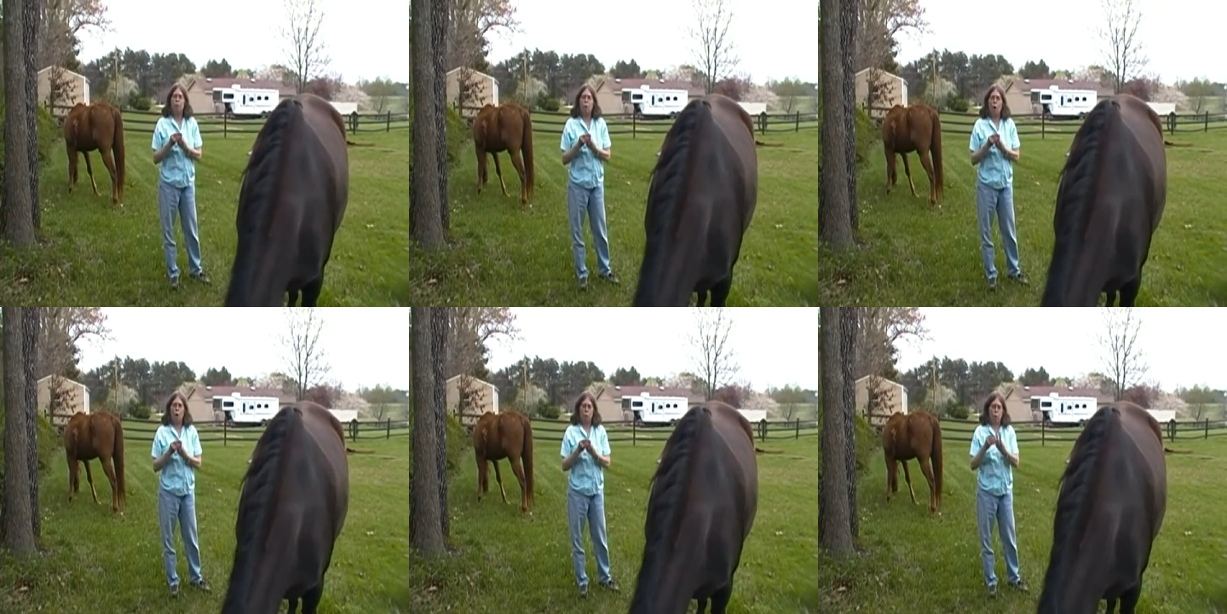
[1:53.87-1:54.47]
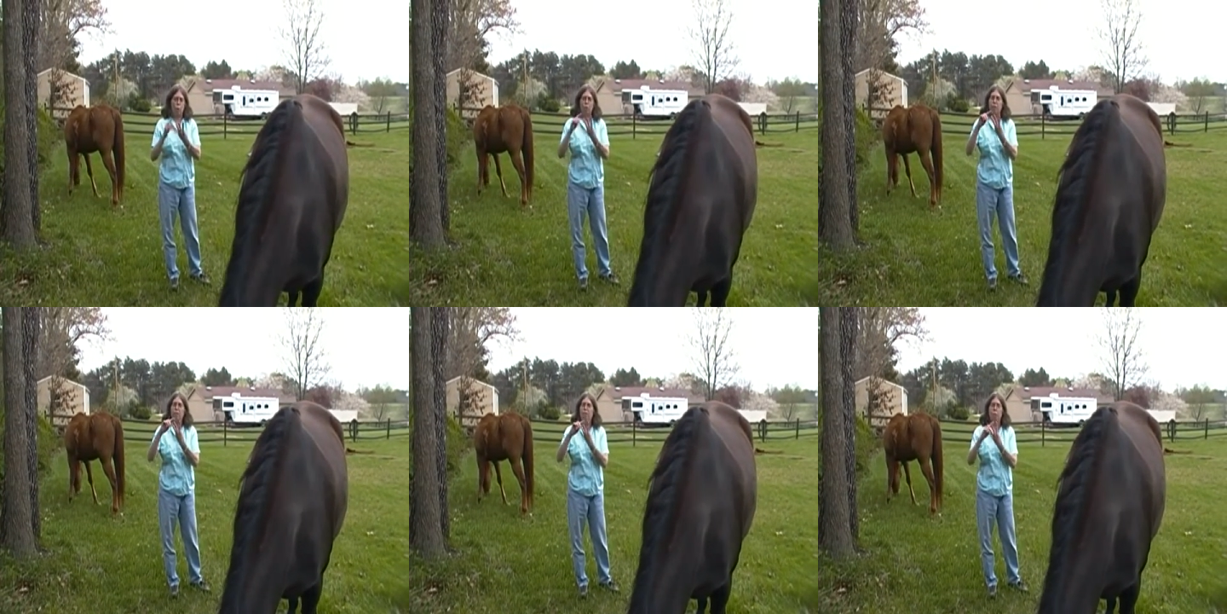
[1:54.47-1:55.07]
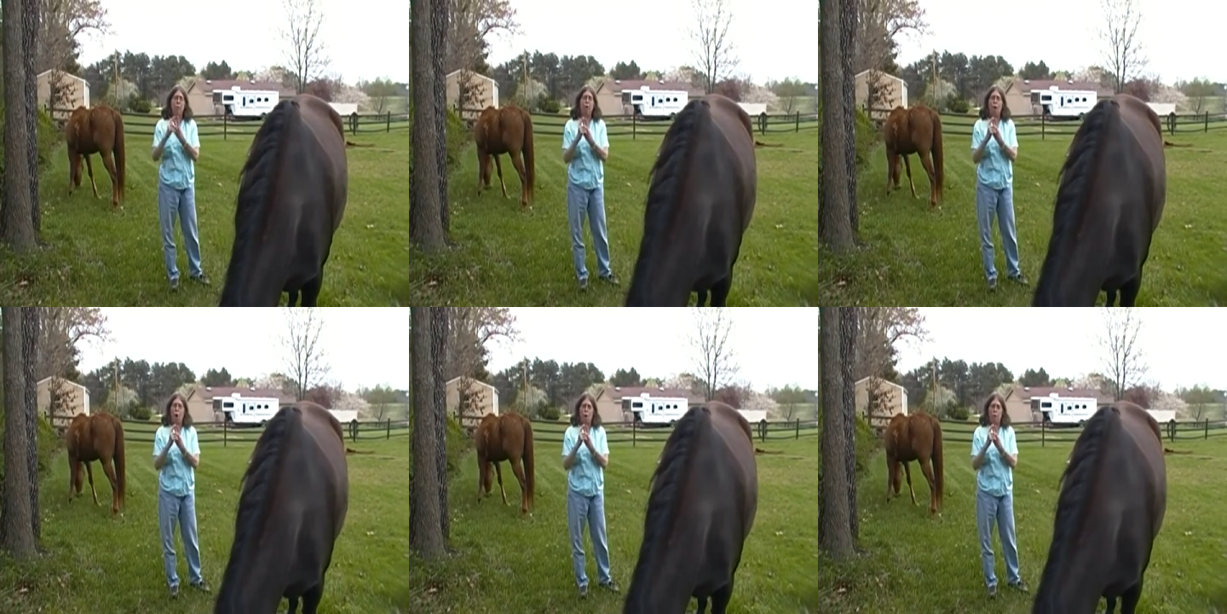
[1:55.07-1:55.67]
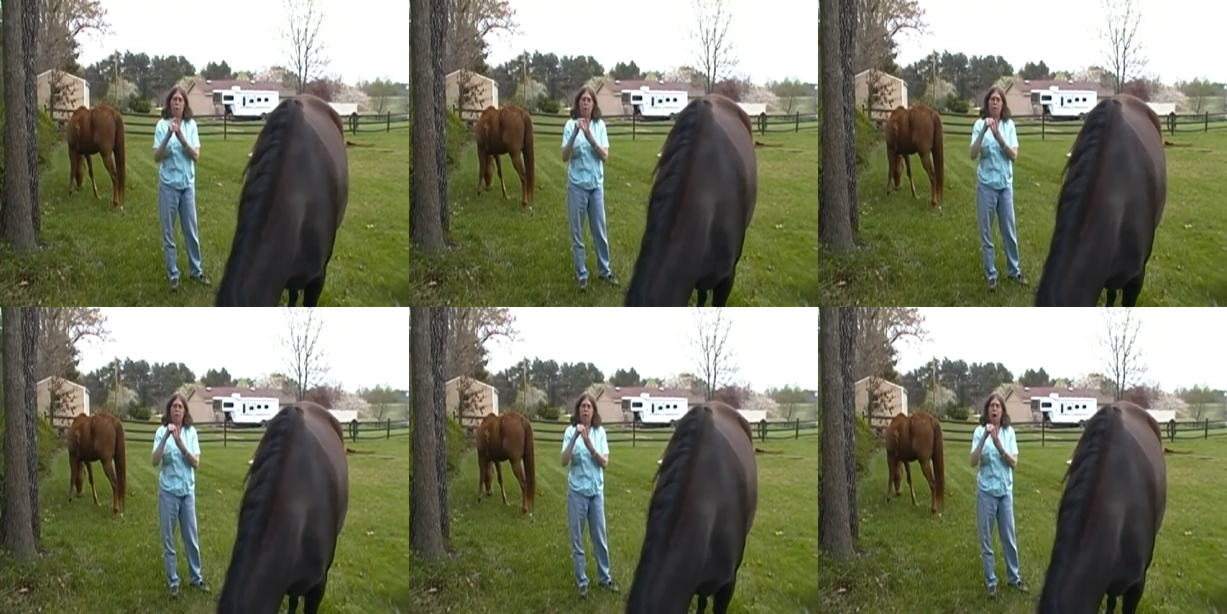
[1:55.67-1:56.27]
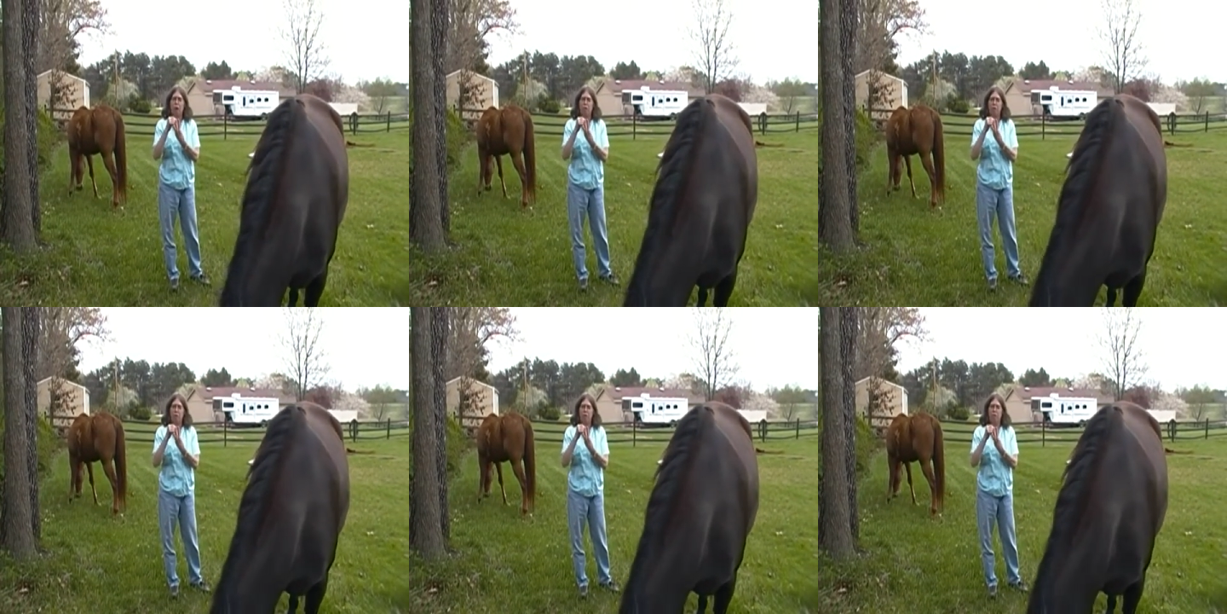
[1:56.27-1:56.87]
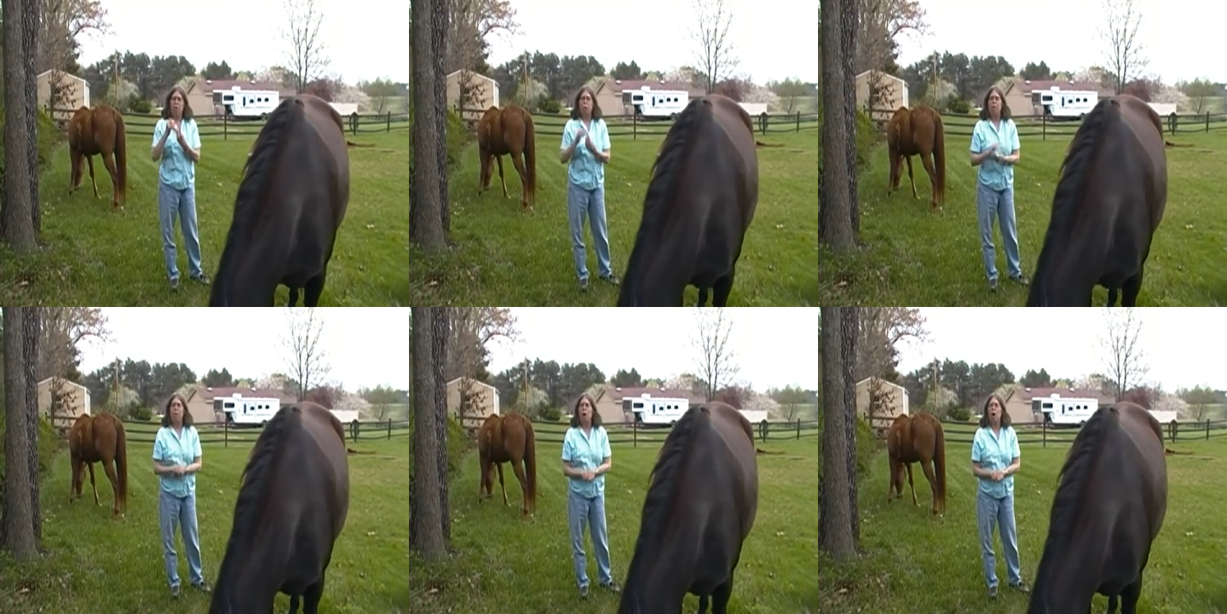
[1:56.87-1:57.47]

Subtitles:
No face is visible, so there are no lips to read.